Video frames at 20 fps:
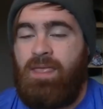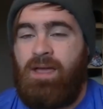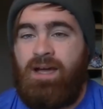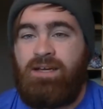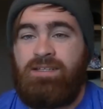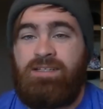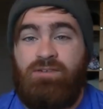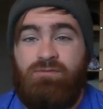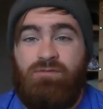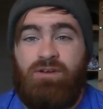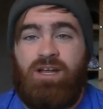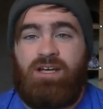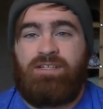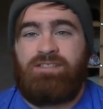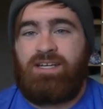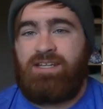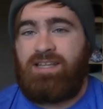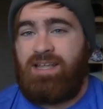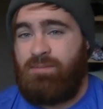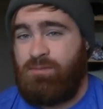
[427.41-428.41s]
I didn't realise
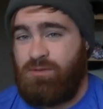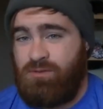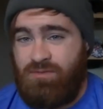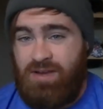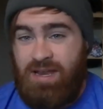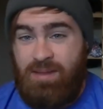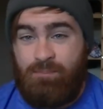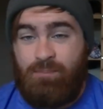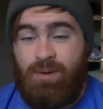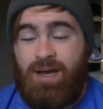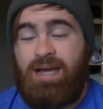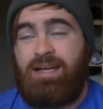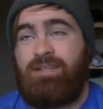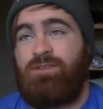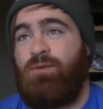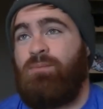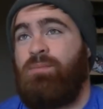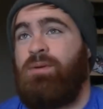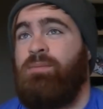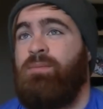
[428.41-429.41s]
that that much of an impact
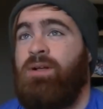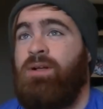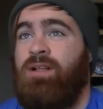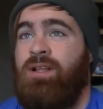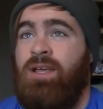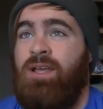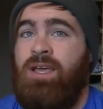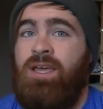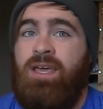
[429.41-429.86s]
on people.